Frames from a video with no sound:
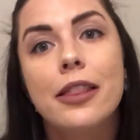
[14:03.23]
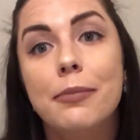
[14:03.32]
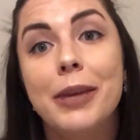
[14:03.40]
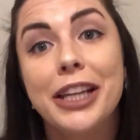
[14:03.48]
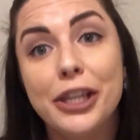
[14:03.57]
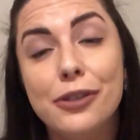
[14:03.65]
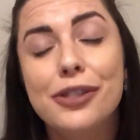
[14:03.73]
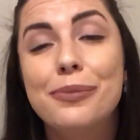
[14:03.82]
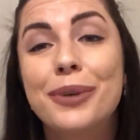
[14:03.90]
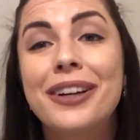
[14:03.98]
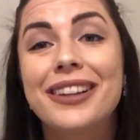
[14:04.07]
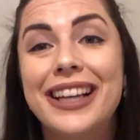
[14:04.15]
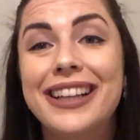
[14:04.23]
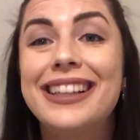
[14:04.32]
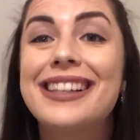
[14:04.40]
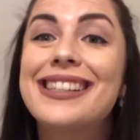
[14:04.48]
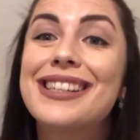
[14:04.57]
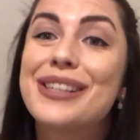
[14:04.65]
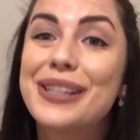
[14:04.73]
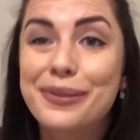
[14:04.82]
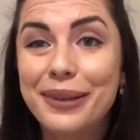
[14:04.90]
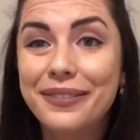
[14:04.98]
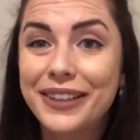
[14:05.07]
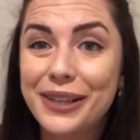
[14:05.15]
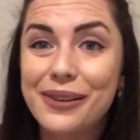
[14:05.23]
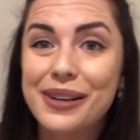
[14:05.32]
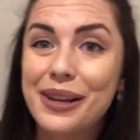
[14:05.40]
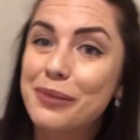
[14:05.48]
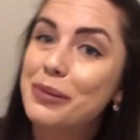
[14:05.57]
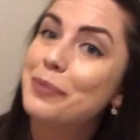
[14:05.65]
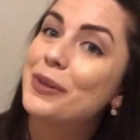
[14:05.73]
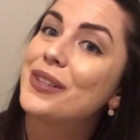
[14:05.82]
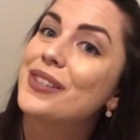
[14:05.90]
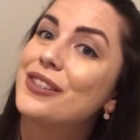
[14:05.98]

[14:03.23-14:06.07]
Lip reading: make YouTube more likely to suggest my video to other people,